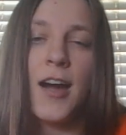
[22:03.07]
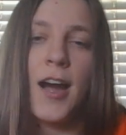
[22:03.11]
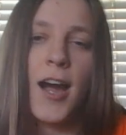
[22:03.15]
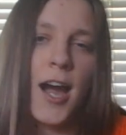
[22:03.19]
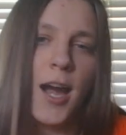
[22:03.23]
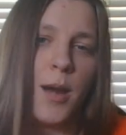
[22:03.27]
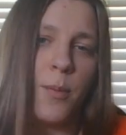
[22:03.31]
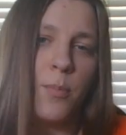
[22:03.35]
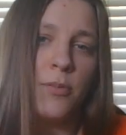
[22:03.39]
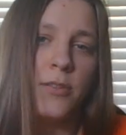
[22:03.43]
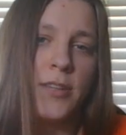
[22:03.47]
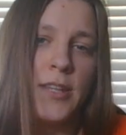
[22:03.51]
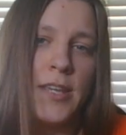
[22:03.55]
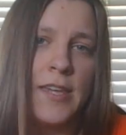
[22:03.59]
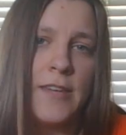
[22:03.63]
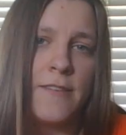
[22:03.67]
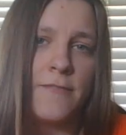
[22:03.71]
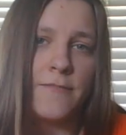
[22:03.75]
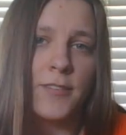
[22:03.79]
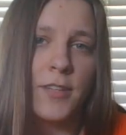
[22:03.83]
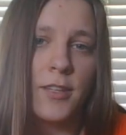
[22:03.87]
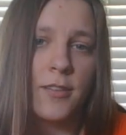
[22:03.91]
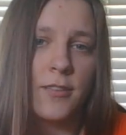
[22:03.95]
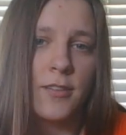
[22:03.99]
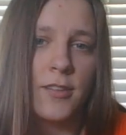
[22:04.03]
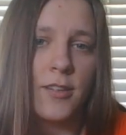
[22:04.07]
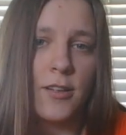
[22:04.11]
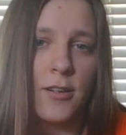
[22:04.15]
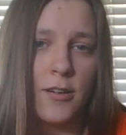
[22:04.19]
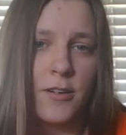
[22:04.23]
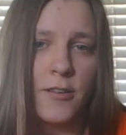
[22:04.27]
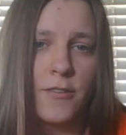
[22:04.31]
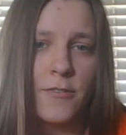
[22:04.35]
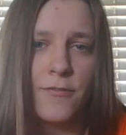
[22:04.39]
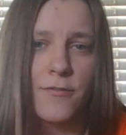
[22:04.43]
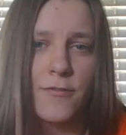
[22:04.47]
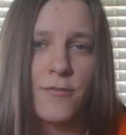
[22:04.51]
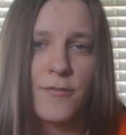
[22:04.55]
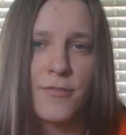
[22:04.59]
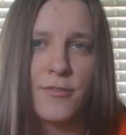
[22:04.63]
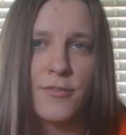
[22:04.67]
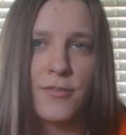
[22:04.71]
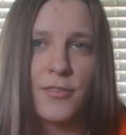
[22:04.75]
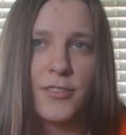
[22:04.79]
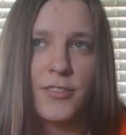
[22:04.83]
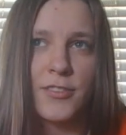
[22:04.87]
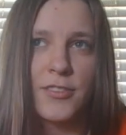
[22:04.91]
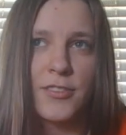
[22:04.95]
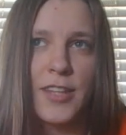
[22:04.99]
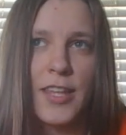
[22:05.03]
I believe that the Earth,
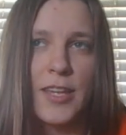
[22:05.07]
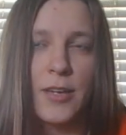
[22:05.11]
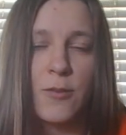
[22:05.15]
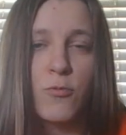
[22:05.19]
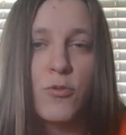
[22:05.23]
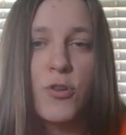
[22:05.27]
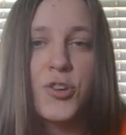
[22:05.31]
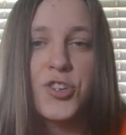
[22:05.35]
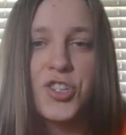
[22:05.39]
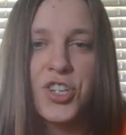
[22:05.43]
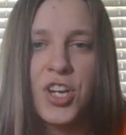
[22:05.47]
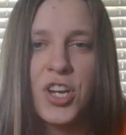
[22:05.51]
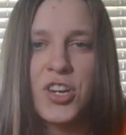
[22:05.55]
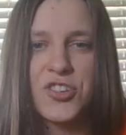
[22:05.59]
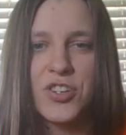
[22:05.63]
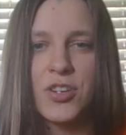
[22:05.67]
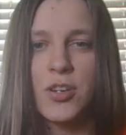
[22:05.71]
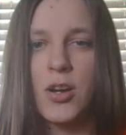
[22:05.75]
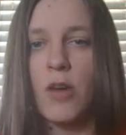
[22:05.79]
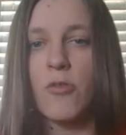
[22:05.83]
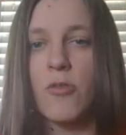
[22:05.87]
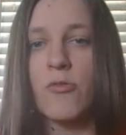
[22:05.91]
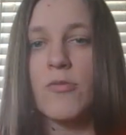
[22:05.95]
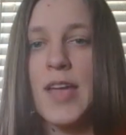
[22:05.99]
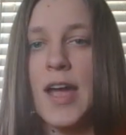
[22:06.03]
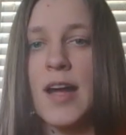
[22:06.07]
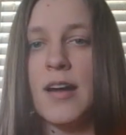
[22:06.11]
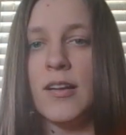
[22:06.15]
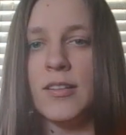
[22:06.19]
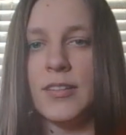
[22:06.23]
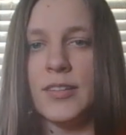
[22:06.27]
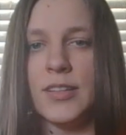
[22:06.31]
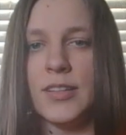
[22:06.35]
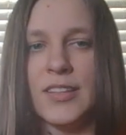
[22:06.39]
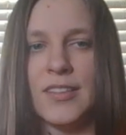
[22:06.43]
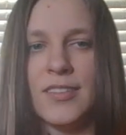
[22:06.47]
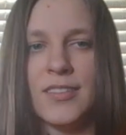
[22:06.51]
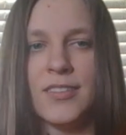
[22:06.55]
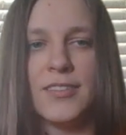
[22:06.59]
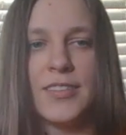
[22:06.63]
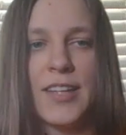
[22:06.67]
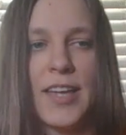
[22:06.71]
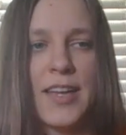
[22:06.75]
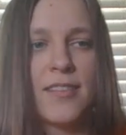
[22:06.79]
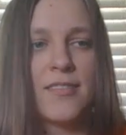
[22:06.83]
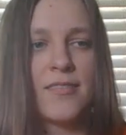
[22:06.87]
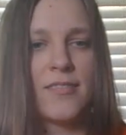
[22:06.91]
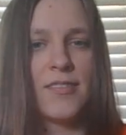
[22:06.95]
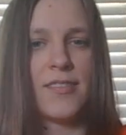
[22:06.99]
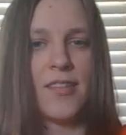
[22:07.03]
like, we're changing our reality.
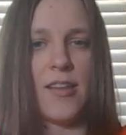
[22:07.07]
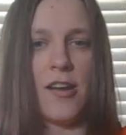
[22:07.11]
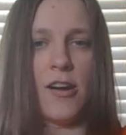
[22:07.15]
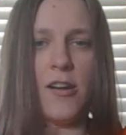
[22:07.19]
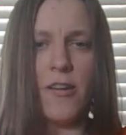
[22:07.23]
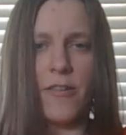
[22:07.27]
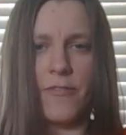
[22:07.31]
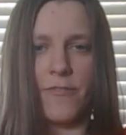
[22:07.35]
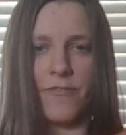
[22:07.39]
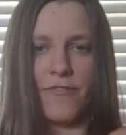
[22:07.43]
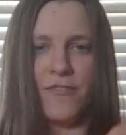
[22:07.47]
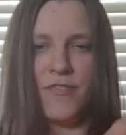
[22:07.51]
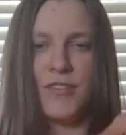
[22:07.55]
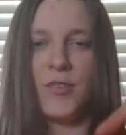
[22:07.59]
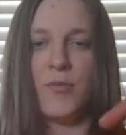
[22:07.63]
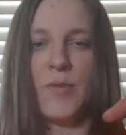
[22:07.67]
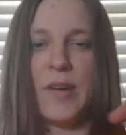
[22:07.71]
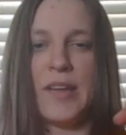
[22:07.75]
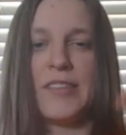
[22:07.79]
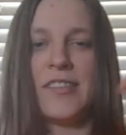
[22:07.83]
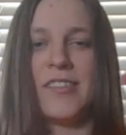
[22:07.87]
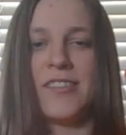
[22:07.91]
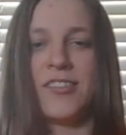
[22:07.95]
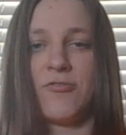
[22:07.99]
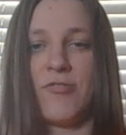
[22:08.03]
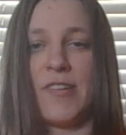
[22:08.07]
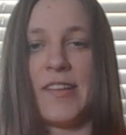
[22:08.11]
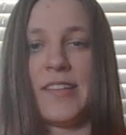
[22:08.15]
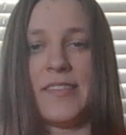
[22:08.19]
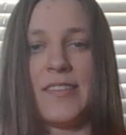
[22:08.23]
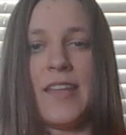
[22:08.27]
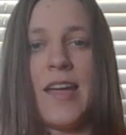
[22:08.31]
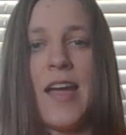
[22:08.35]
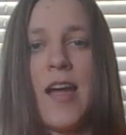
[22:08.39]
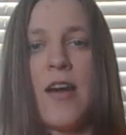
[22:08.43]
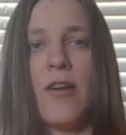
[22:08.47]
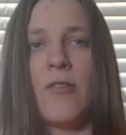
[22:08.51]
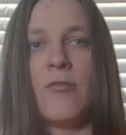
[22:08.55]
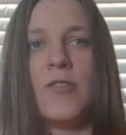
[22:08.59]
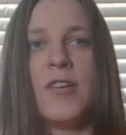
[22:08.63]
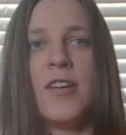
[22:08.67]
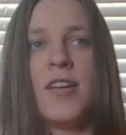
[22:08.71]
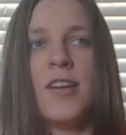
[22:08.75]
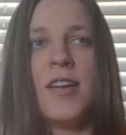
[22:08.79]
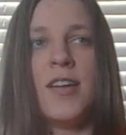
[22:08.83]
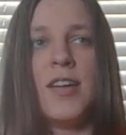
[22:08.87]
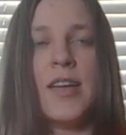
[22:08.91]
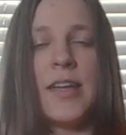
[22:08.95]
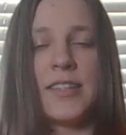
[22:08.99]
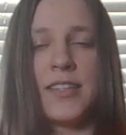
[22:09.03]
Like, Earth, the way it is right now,
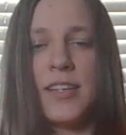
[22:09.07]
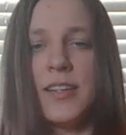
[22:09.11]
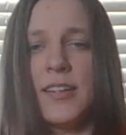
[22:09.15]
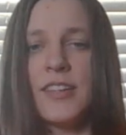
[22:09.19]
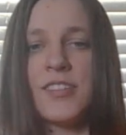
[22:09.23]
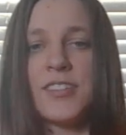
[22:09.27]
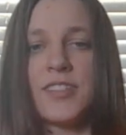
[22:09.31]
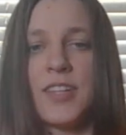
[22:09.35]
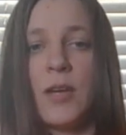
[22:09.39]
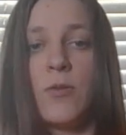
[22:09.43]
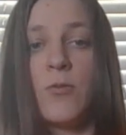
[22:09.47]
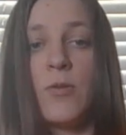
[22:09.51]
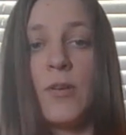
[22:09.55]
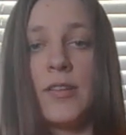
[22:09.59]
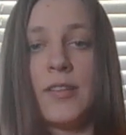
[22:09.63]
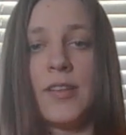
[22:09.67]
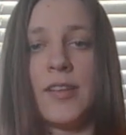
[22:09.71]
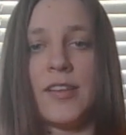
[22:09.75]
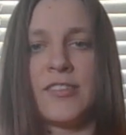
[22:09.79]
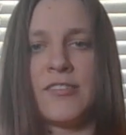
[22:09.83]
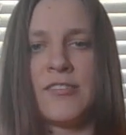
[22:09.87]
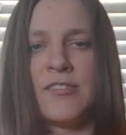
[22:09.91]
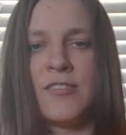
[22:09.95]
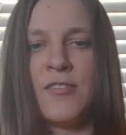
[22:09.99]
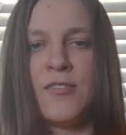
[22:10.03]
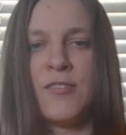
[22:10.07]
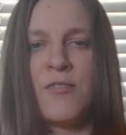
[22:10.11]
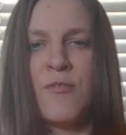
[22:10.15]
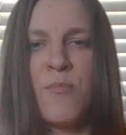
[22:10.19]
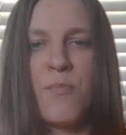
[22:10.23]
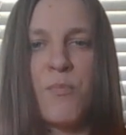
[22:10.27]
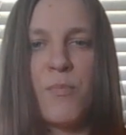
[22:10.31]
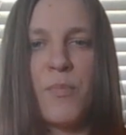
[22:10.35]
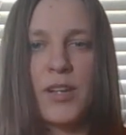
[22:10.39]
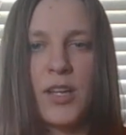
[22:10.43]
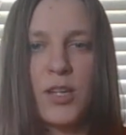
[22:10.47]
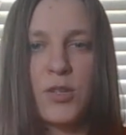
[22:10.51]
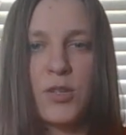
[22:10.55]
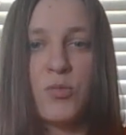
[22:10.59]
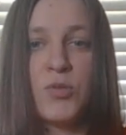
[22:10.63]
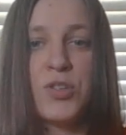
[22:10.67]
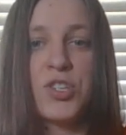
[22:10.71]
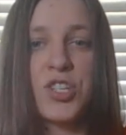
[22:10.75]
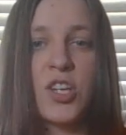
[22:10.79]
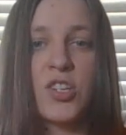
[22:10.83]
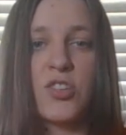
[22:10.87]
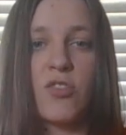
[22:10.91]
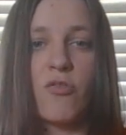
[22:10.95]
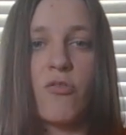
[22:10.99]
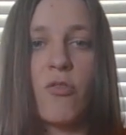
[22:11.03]
it's gonna stay where it is. But as we
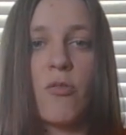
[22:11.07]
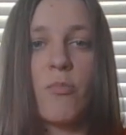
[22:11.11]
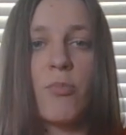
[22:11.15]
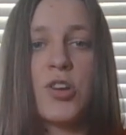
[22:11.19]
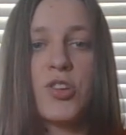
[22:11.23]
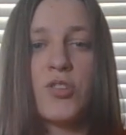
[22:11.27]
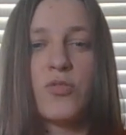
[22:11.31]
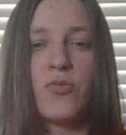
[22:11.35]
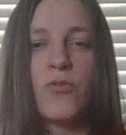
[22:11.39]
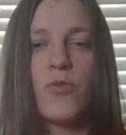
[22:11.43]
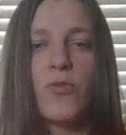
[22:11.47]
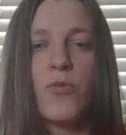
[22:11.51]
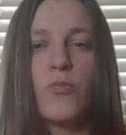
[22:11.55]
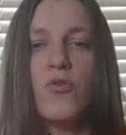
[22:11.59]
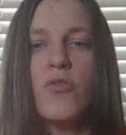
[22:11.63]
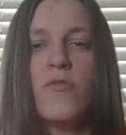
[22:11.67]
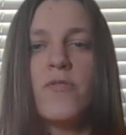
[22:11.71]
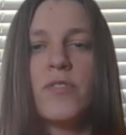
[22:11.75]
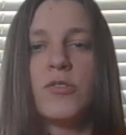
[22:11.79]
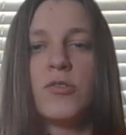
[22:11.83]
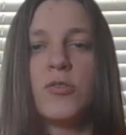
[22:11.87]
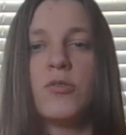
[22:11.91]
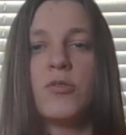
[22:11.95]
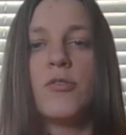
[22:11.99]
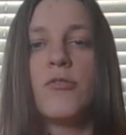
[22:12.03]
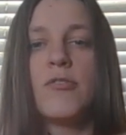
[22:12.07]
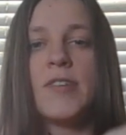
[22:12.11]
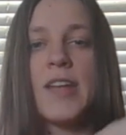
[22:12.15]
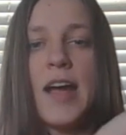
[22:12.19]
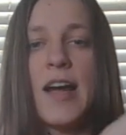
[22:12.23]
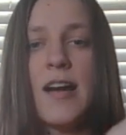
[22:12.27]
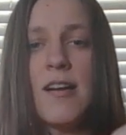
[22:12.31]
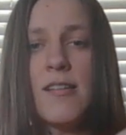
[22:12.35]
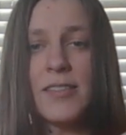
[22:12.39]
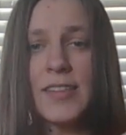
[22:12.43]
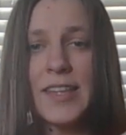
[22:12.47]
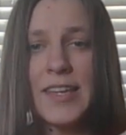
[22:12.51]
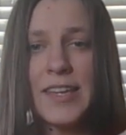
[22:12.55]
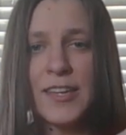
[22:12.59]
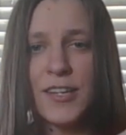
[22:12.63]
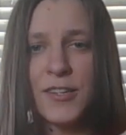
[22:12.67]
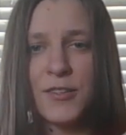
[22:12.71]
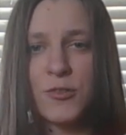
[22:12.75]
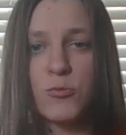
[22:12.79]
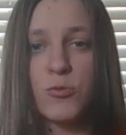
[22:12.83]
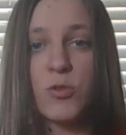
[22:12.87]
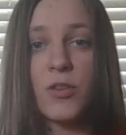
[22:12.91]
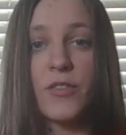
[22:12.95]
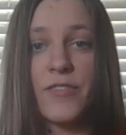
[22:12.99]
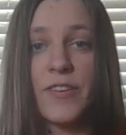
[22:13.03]
change our vibration, we move into the reality
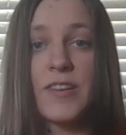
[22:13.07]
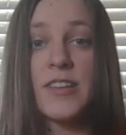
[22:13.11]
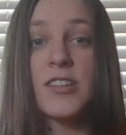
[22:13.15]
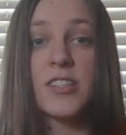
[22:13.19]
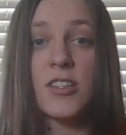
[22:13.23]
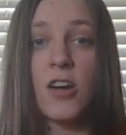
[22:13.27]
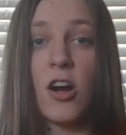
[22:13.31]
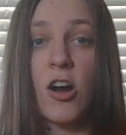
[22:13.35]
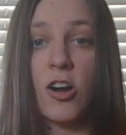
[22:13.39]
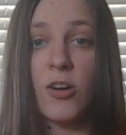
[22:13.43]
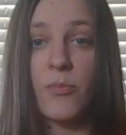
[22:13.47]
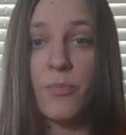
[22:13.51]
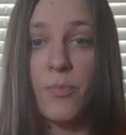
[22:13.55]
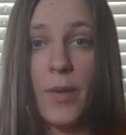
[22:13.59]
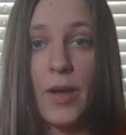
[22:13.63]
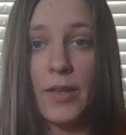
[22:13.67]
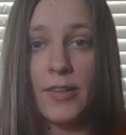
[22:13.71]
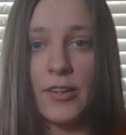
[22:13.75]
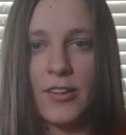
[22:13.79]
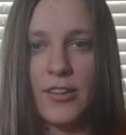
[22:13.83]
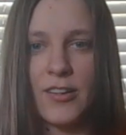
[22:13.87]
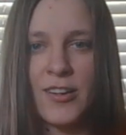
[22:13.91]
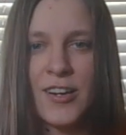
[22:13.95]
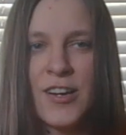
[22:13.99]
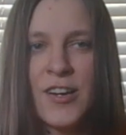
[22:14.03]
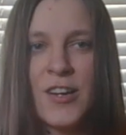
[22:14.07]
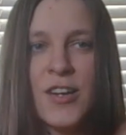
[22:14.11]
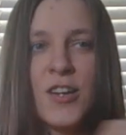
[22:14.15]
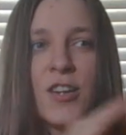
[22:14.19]
where things are better.